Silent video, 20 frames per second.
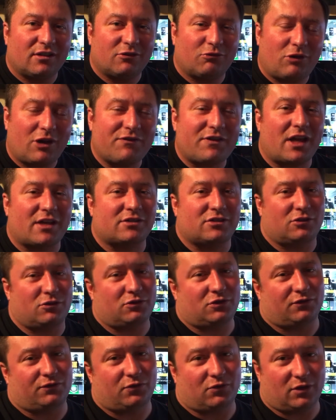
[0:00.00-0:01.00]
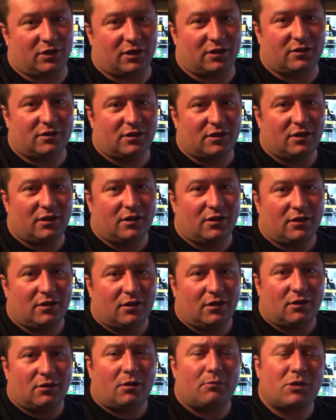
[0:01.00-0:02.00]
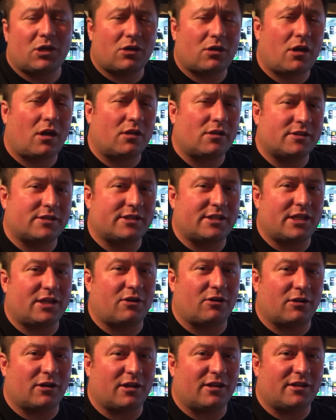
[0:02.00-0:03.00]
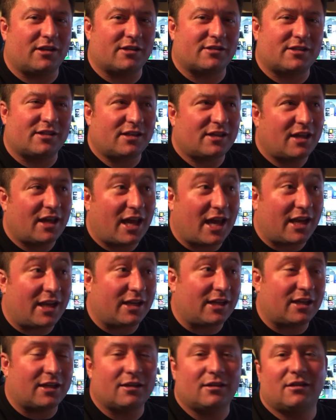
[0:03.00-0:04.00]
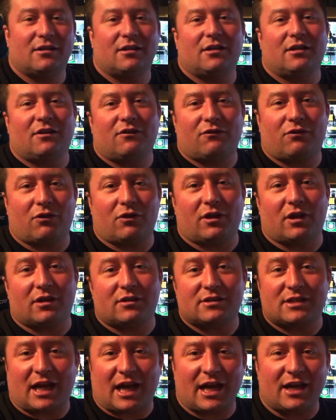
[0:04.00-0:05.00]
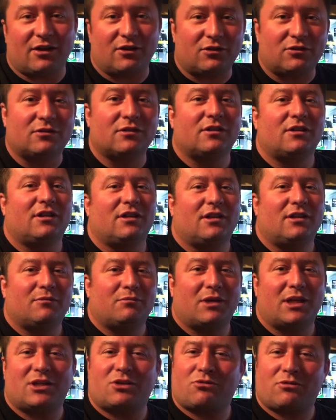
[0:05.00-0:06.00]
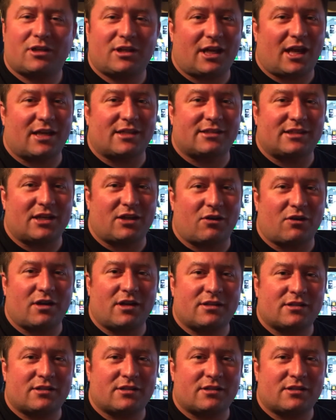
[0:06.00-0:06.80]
Well, I've got a solution for you. I'm gonna call it a secret in this heading for the title, but it's really not a secret.